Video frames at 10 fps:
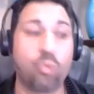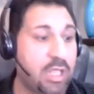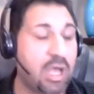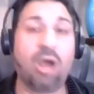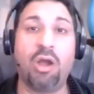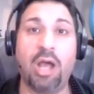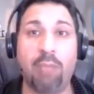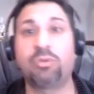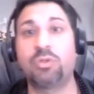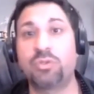we are
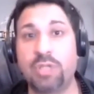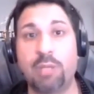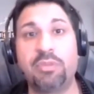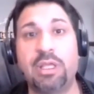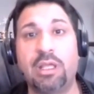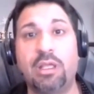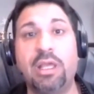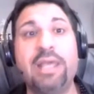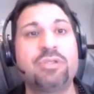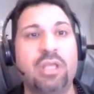up to something
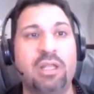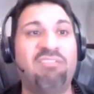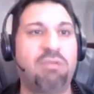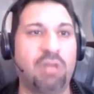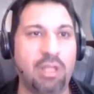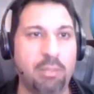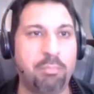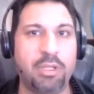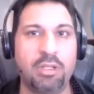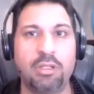is gonna flip
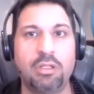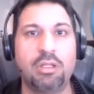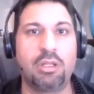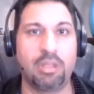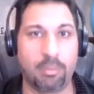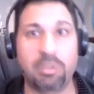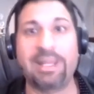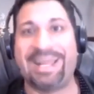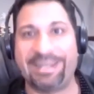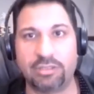the
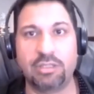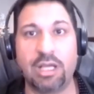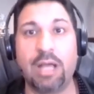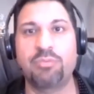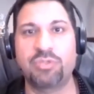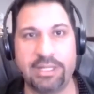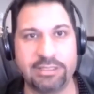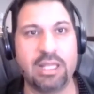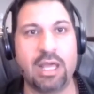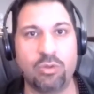planet
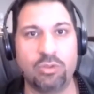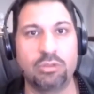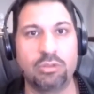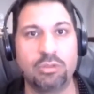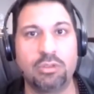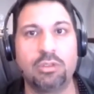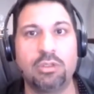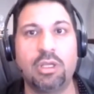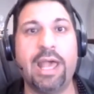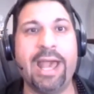upside down
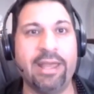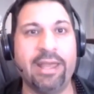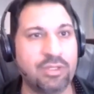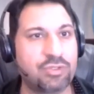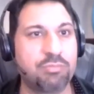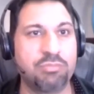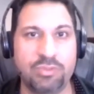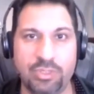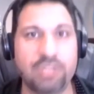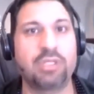and it's
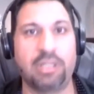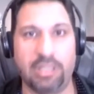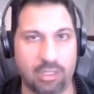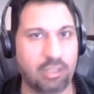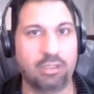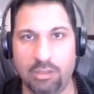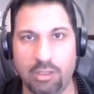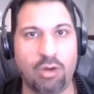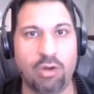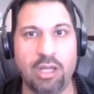sizzling,
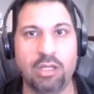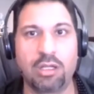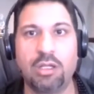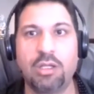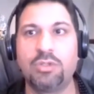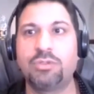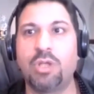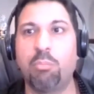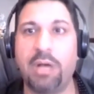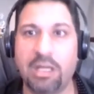all right?
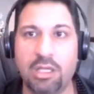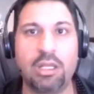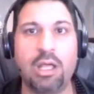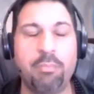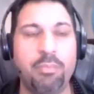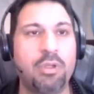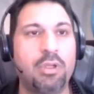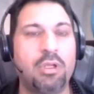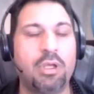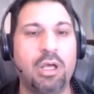So buckle up.
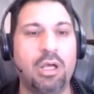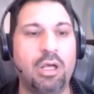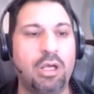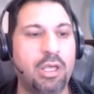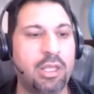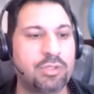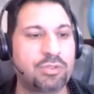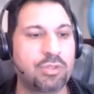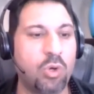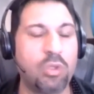Uh, it
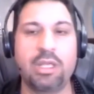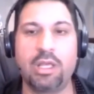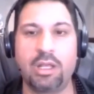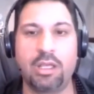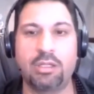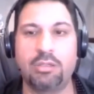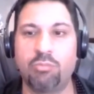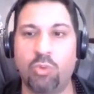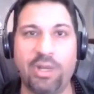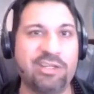is only going to get
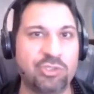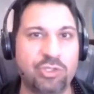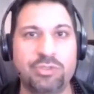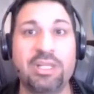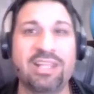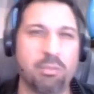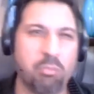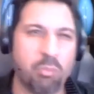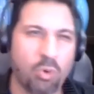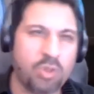more interesting.
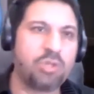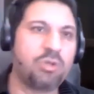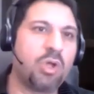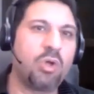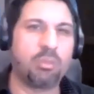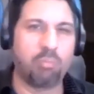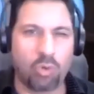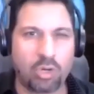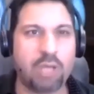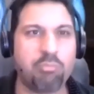The more you know, the
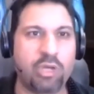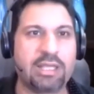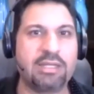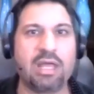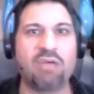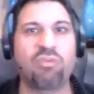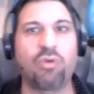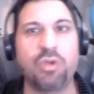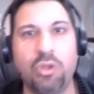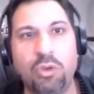more I break it down
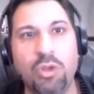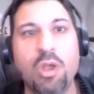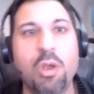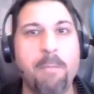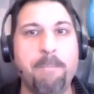for you,